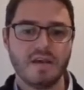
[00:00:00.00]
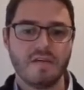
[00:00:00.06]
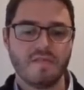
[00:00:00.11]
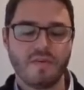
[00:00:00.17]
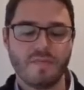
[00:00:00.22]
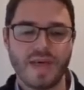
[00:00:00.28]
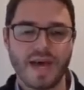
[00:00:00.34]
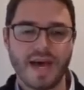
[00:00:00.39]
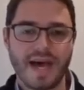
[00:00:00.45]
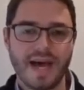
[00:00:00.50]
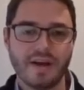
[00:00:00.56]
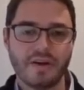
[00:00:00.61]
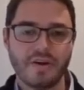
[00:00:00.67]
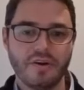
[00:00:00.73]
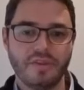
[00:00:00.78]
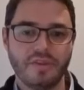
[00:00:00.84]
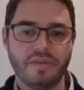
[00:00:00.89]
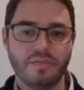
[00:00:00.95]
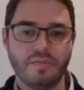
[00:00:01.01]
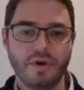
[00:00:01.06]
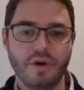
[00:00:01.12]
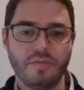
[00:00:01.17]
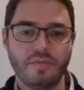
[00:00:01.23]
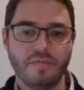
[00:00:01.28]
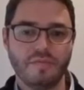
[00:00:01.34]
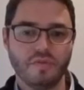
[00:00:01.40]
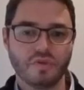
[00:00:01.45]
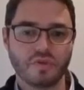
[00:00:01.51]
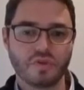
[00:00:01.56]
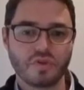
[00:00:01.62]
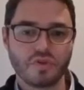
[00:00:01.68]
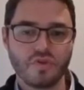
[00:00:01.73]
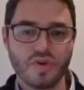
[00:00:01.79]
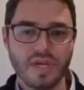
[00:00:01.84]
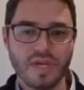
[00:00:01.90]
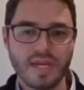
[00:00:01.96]
from the icon at the bottom of your
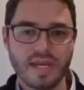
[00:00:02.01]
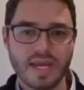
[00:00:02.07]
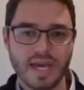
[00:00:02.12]
screen,